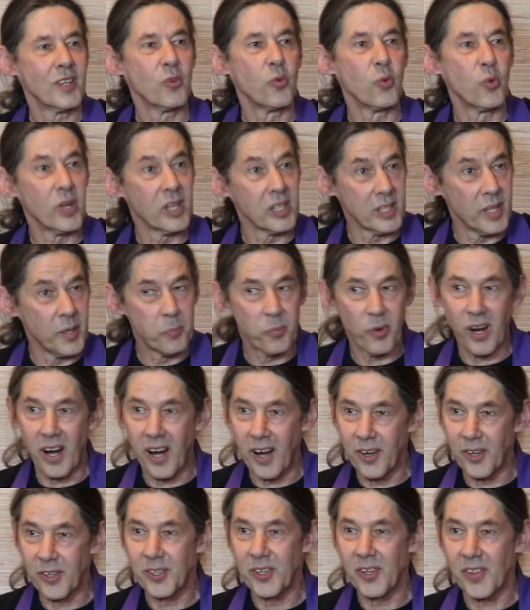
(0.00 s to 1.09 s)
really
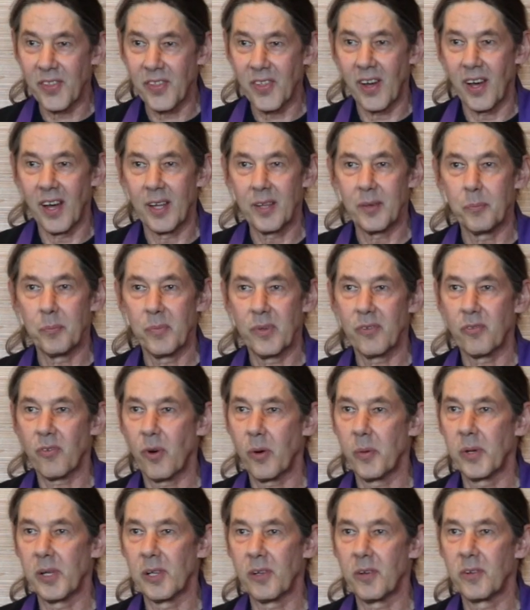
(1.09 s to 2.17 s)
prior to thought,
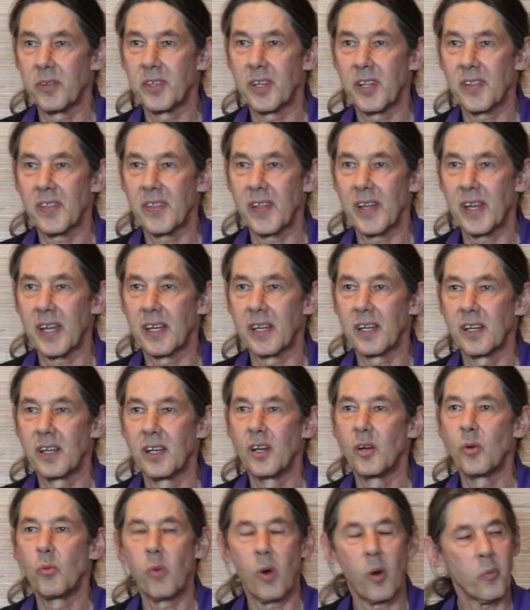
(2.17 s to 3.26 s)
before we learned to think,
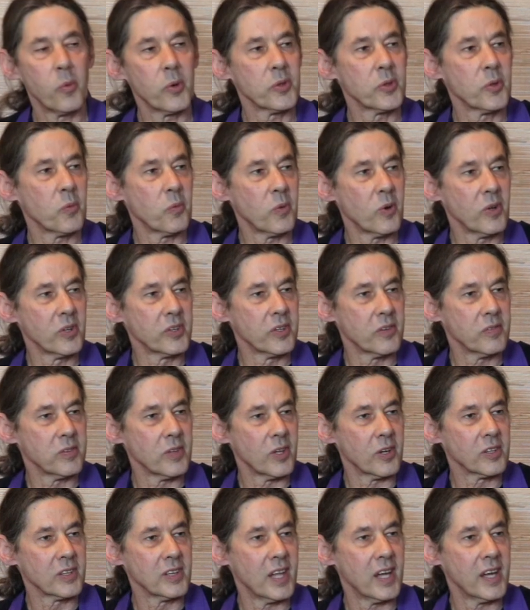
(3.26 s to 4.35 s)
what would the world have
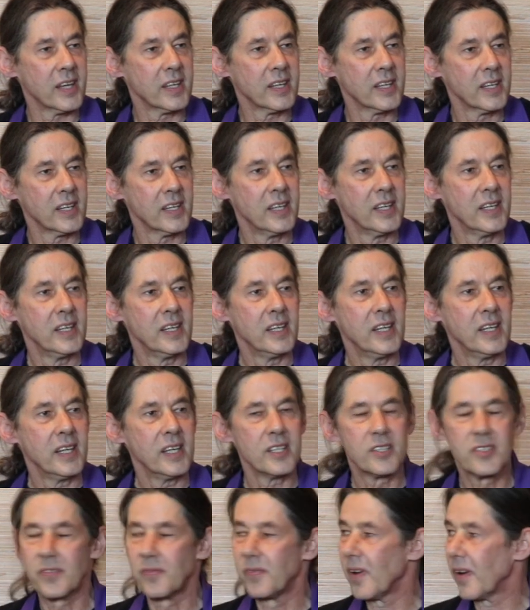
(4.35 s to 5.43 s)
looked like?
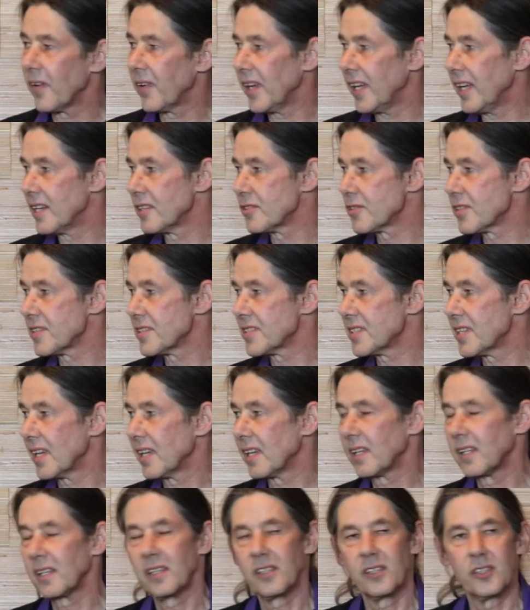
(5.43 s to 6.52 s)
It's very
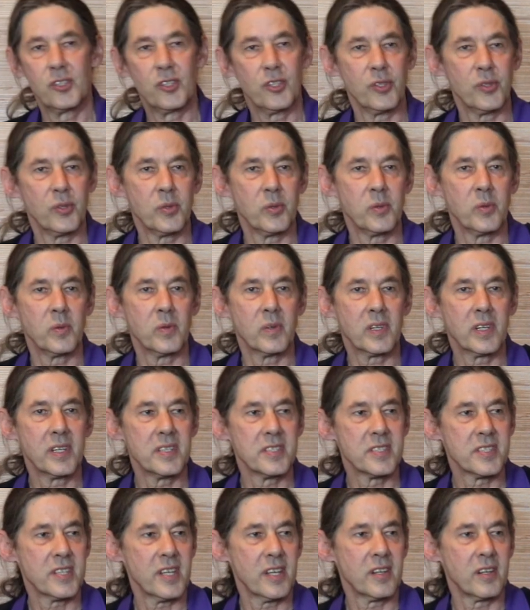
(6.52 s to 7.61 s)
interesting to
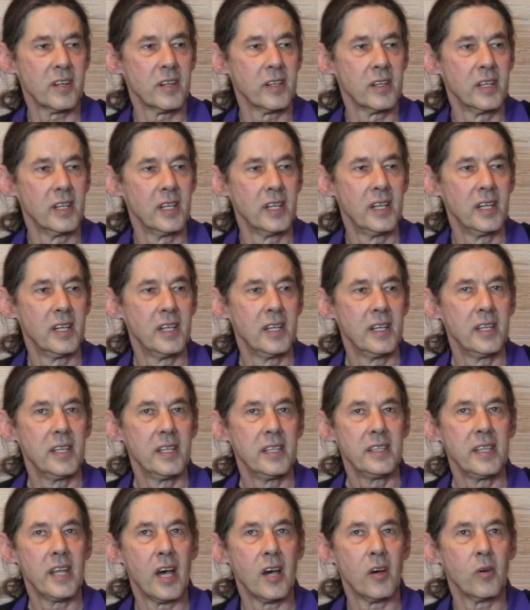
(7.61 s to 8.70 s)
consider.
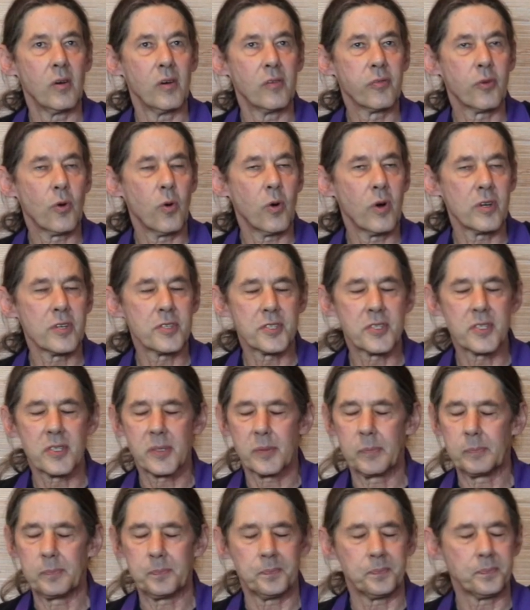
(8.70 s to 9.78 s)
Now, of course,
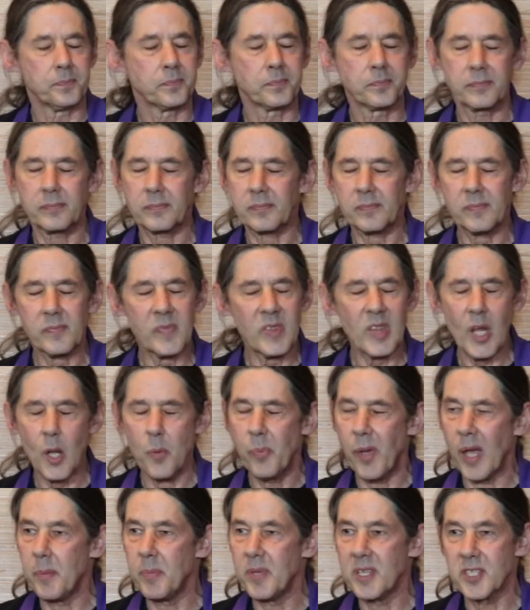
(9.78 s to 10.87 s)

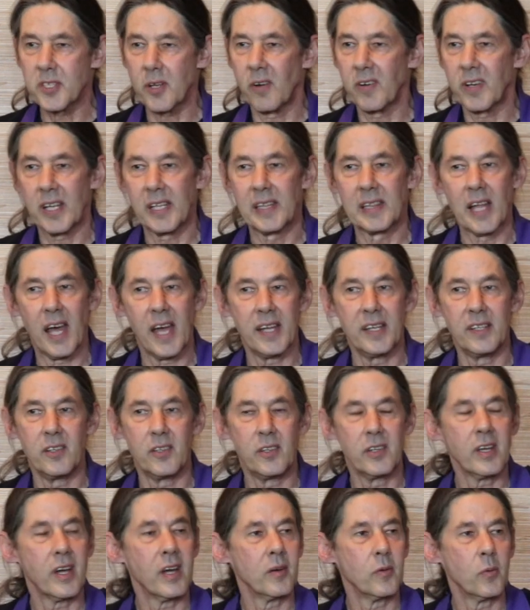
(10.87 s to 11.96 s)
babies aren't enlightened.
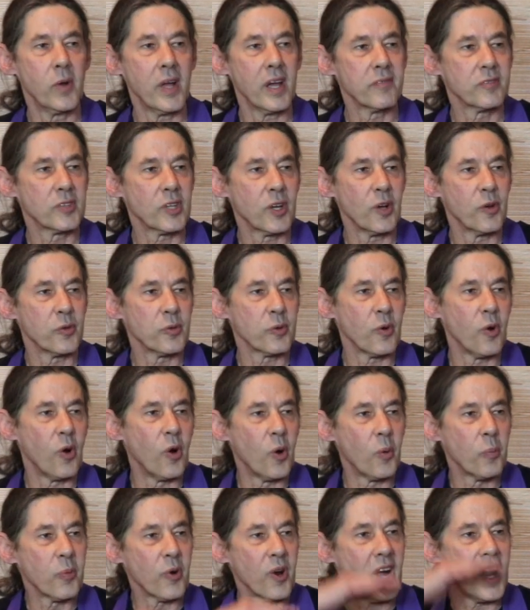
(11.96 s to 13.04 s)
We have to go through a
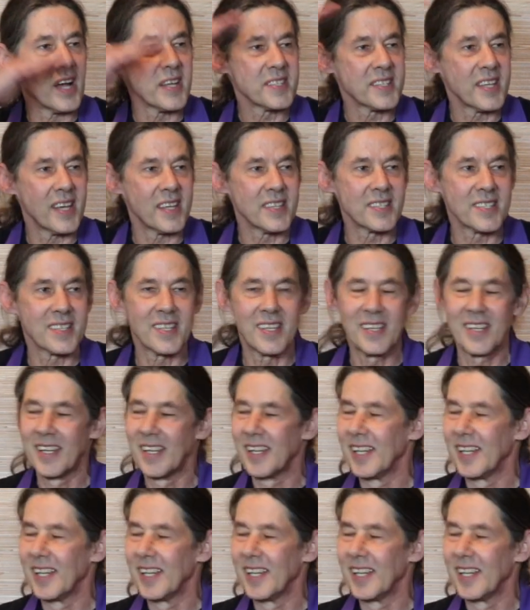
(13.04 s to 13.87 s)
whole process